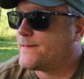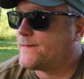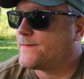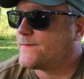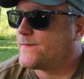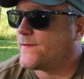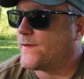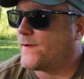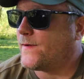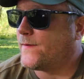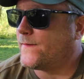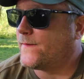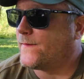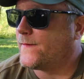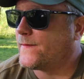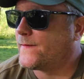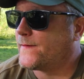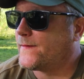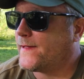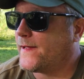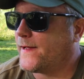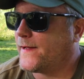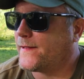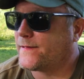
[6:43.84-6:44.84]
So
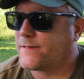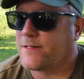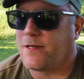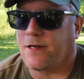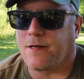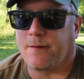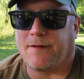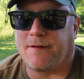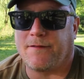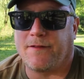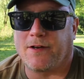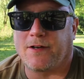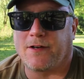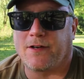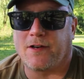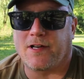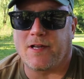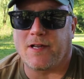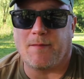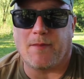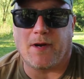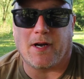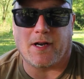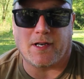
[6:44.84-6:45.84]
yeah, it's not going to be fun
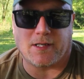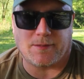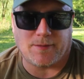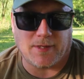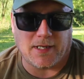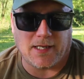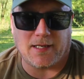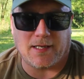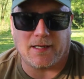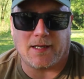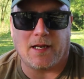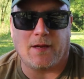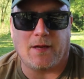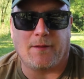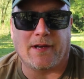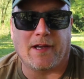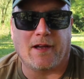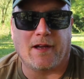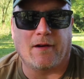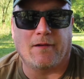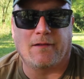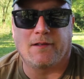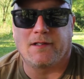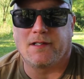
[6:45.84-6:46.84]
cooking burgers, but here we
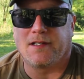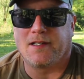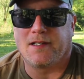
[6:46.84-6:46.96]
go.